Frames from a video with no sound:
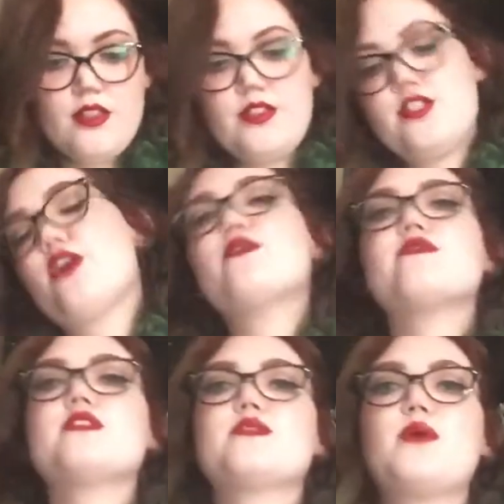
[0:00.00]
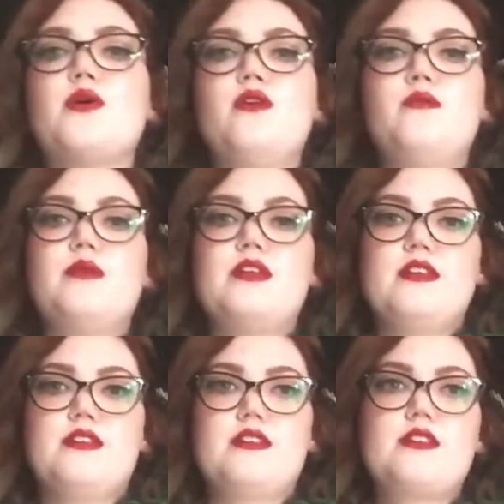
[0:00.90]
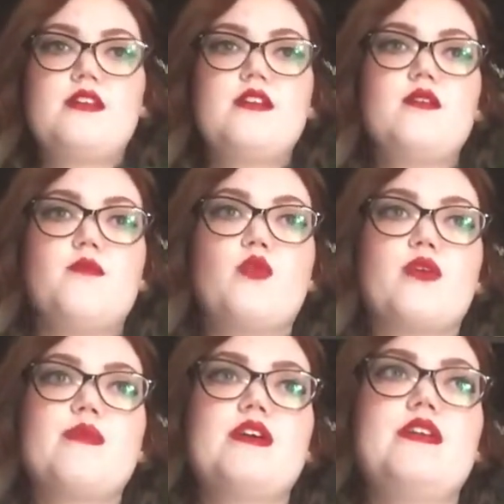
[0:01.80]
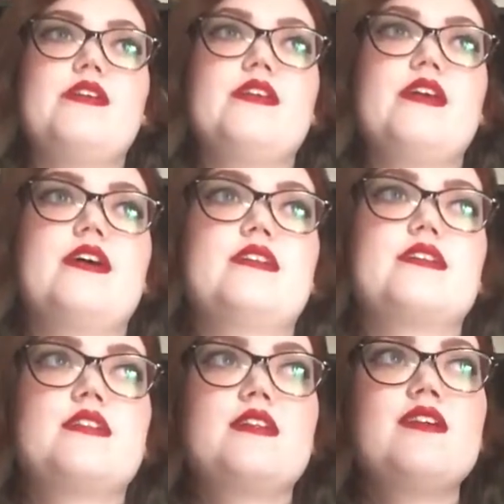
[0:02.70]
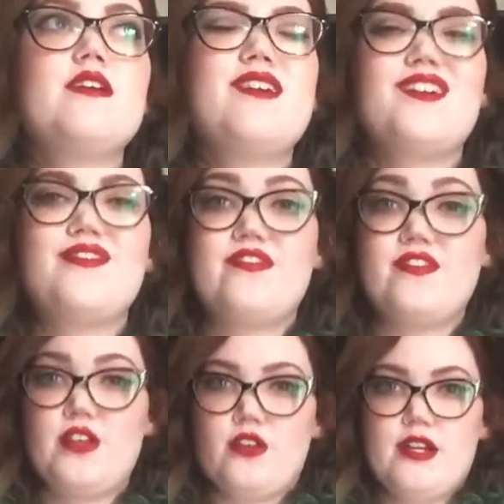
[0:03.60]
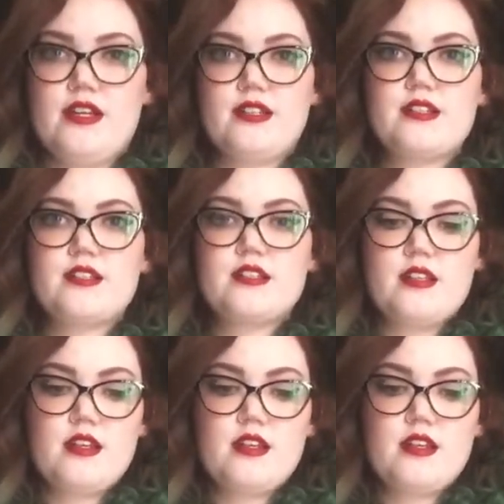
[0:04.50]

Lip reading: The tone of this poem is morbid yet furious.